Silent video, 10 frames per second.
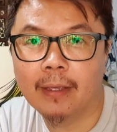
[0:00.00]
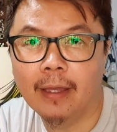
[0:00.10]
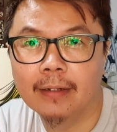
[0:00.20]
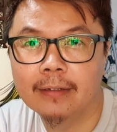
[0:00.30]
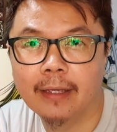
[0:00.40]

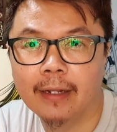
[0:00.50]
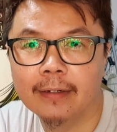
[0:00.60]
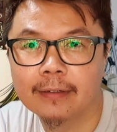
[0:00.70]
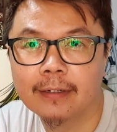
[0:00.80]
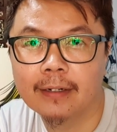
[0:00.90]

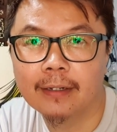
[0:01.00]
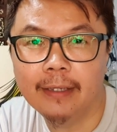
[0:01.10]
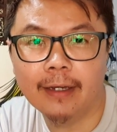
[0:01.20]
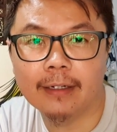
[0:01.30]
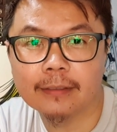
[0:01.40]
And
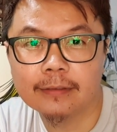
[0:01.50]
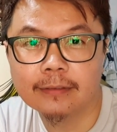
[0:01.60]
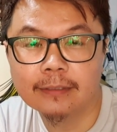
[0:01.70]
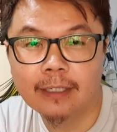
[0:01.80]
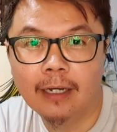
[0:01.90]
yeah,
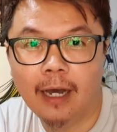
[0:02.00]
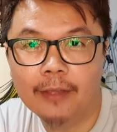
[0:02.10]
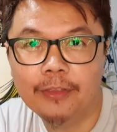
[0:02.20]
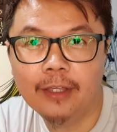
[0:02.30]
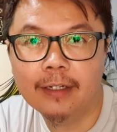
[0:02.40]

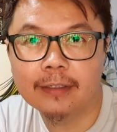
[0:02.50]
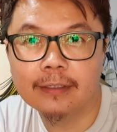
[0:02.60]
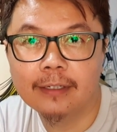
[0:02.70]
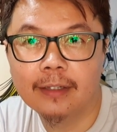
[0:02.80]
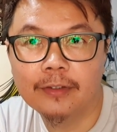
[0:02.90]
I think
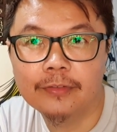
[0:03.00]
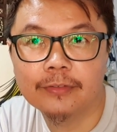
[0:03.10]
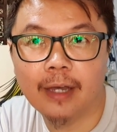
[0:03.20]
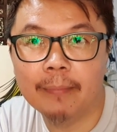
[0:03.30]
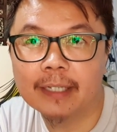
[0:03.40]

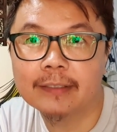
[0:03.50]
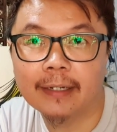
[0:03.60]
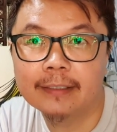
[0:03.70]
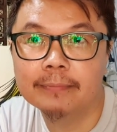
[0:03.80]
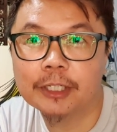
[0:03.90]
I'm
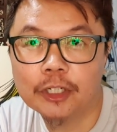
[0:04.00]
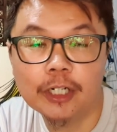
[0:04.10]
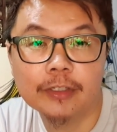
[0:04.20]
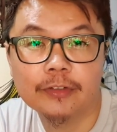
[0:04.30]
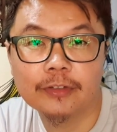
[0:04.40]
excited
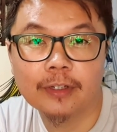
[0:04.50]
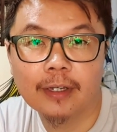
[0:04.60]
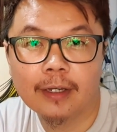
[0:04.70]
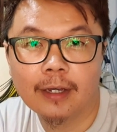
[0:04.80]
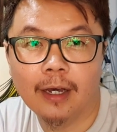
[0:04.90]
because
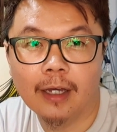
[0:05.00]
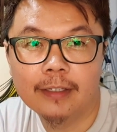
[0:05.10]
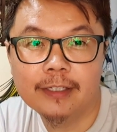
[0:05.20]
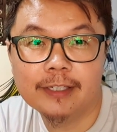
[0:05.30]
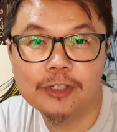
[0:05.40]

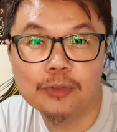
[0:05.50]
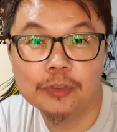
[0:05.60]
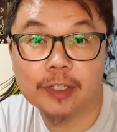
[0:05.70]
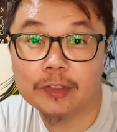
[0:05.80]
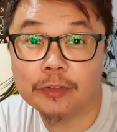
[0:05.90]
these
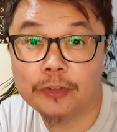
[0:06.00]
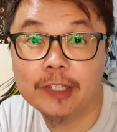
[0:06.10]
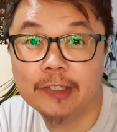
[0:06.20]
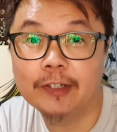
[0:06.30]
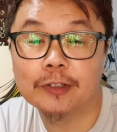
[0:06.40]
issues are
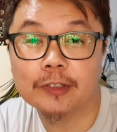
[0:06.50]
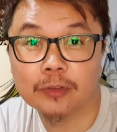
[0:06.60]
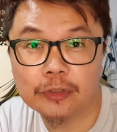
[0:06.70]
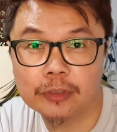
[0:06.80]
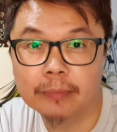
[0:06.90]
surfacing on
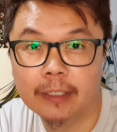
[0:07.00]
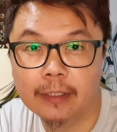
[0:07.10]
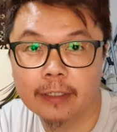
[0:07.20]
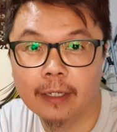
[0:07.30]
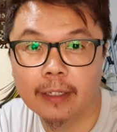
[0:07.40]
social
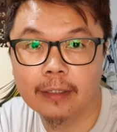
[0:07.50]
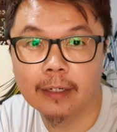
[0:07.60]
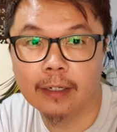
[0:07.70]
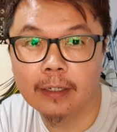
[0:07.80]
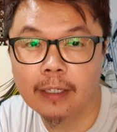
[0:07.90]
media, and
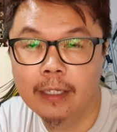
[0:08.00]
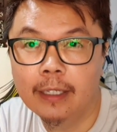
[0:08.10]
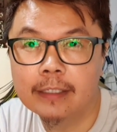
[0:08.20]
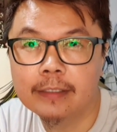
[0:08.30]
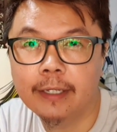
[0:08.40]

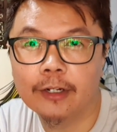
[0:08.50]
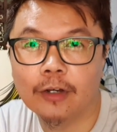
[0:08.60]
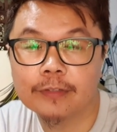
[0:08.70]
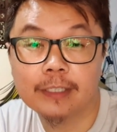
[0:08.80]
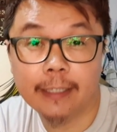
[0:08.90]
instead
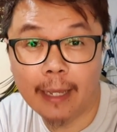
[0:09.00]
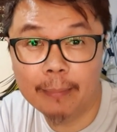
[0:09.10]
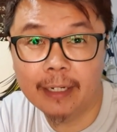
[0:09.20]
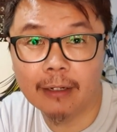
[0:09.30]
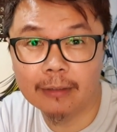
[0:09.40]
of
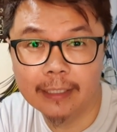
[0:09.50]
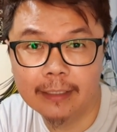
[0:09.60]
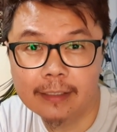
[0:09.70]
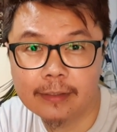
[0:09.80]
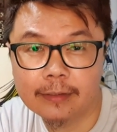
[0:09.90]
slamming our
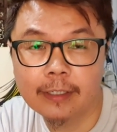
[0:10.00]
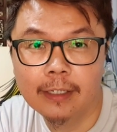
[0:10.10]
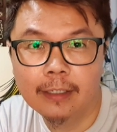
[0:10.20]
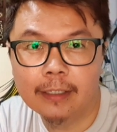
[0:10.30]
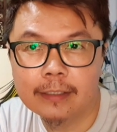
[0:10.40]
leaders,
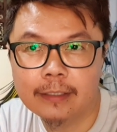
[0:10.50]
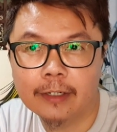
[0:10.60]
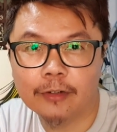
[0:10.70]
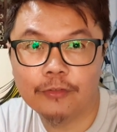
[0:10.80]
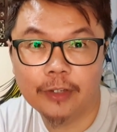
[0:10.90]

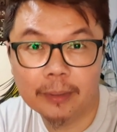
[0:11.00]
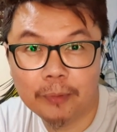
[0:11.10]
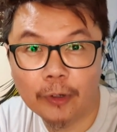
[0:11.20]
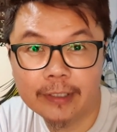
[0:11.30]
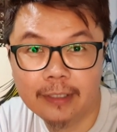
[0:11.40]
instead of finger
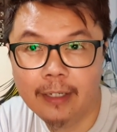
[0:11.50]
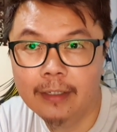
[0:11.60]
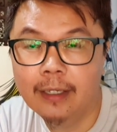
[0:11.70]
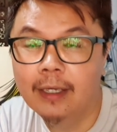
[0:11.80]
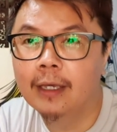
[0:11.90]

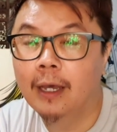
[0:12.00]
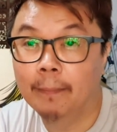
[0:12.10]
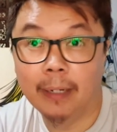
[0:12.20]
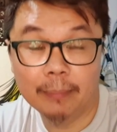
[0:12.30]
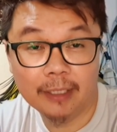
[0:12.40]
pointing,
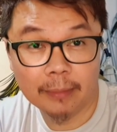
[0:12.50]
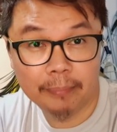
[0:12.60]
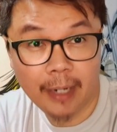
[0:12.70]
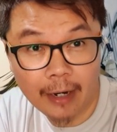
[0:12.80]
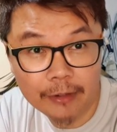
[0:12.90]
blaming the
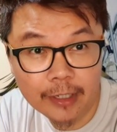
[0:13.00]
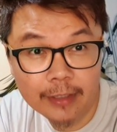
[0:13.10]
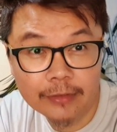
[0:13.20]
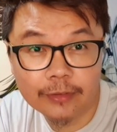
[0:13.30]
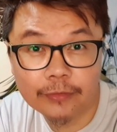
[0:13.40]

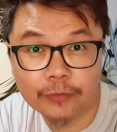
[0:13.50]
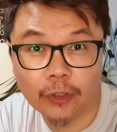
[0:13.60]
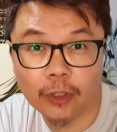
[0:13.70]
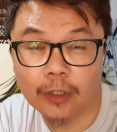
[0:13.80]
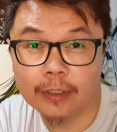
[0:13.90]
parents
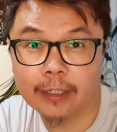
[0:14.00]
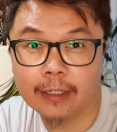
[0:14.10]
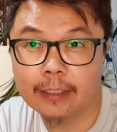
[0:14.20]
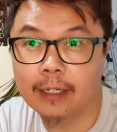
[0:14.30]
for the